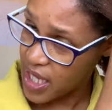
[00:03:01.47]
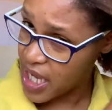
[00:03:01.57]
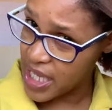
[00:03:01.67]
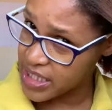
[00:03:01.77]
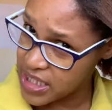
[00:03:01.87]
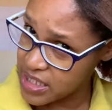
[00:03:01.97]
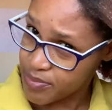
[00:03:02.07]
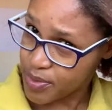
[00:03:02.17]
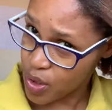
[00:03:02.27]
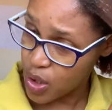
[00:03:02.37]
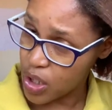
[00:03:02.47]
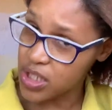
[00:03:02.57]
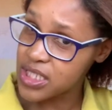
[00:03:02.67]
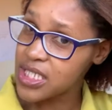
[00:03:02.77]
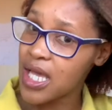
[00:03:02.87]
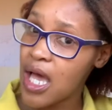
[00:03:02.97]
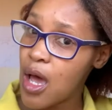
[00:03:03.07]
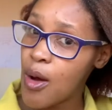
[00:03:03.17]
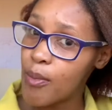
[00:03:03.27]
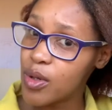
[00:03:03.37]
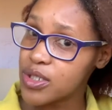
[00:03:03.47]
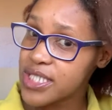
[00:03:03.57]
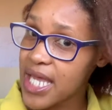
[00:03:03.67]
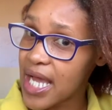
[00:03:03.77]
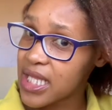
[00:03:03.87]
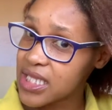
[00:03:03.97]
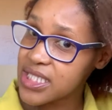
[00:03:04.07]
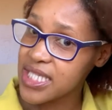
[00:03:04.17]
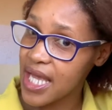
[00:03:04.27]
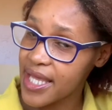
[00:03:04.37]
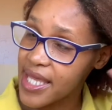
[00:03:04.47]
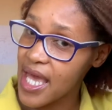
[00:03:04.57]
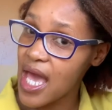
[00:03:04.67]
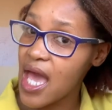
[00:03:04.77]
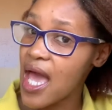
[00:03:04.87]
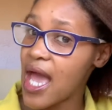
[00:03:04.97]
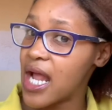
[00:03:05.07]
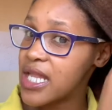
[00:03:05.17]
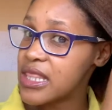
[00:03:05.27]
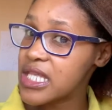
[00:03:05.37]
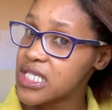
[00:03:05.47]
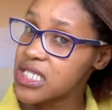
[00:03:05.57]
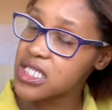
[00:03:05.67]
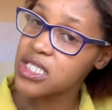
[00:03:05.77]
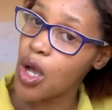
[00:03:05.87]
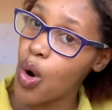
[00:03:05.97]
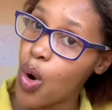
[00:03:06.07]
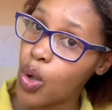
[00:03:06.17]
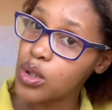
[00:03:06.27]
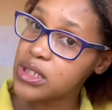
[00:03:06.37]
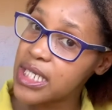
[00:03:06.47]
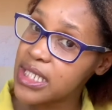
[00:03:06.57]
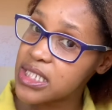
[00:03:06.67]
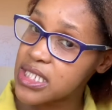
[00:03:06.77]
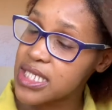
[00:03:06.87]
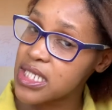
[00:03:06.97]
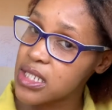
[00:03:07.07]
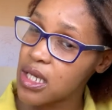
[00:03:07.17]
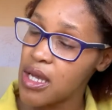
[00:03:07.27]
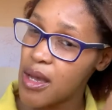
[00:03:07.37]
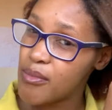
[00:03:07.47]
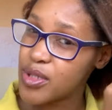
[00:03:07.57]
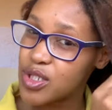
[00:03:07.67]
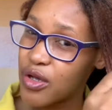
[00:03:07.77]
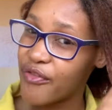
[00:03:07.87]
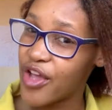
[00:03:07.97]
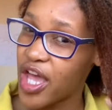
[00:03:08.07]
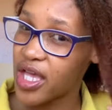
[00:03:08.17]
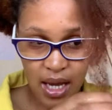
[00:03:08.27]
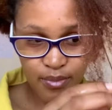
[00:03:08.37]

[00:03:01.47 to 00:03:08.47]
ends is because most tangles are here, and this is the oldest piece of hair.